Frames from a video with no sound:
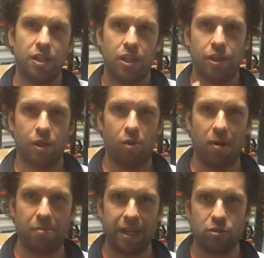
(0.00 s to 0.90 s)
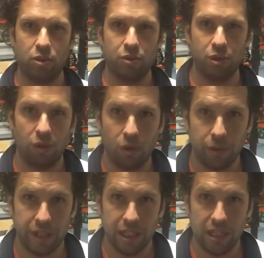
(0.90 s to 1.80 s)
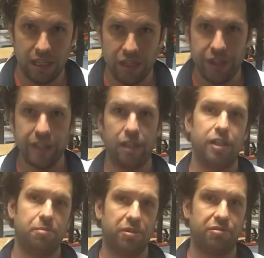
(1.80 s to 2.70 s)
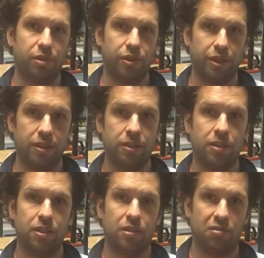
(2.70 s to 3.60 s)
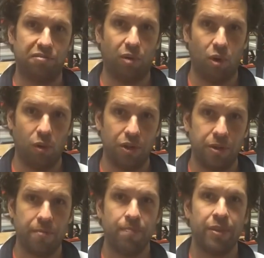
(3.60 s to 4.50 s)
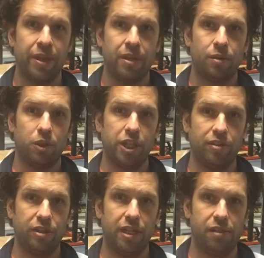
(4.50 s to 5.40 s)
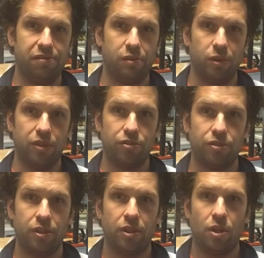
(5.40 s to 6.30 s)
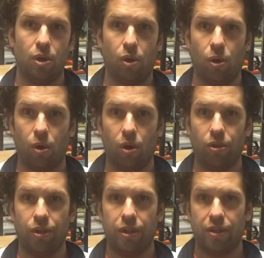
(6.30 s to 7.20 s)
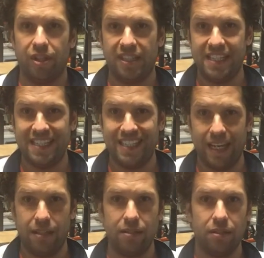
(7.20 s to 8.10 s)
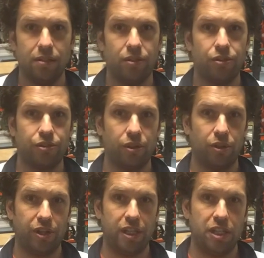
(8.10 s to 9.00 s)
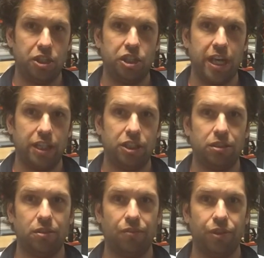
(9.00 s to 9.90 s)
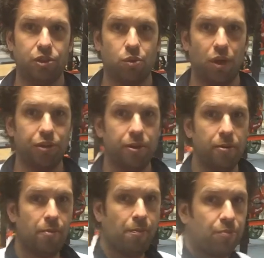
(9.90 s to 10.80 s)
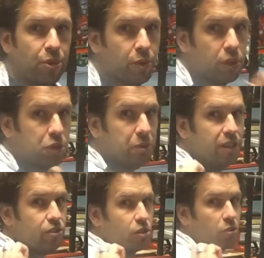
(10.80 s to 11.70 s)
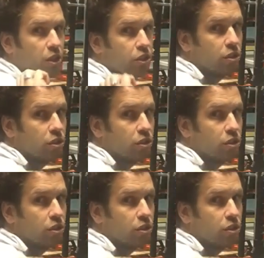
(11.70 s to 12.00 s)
In the low bar back squat, you're already leaning a little bit further forward, which has an influence on the descent, so the initiation of the squat, which means you're